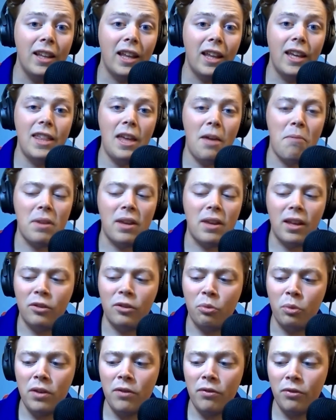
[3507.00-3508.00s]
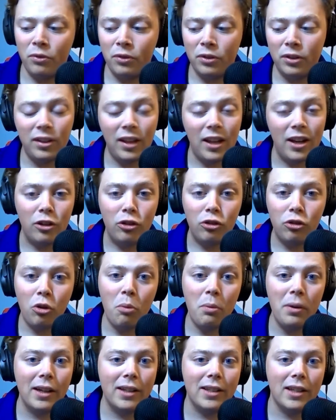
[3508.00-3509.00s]
like that, because we've said it so
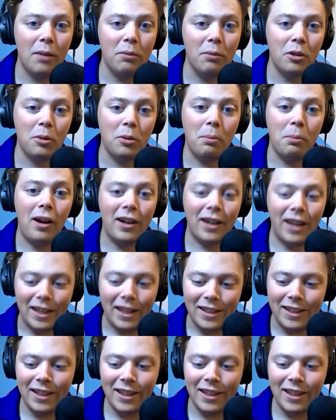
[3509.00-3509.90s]
many times on the podcast.